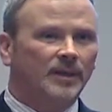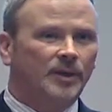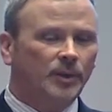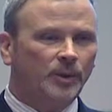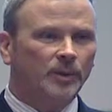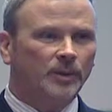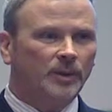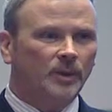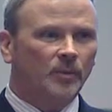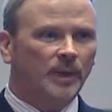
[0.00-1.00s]

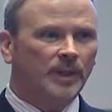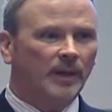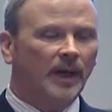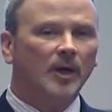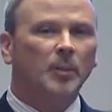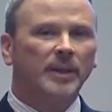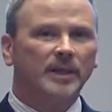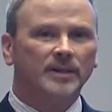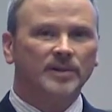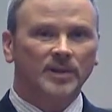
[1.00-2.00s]
Google, when they're
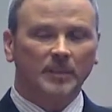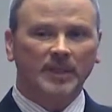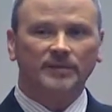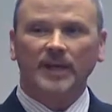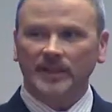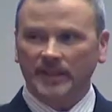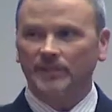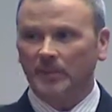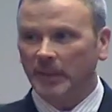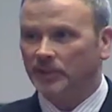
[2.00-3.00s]
helping somebody find the
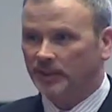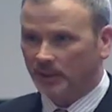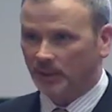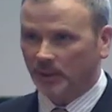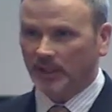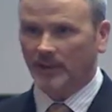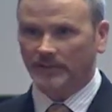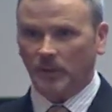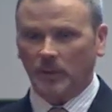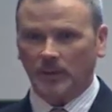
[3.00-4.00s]
information that they're looking
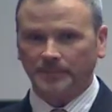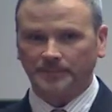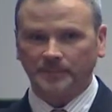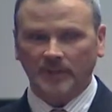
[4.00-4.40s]
for,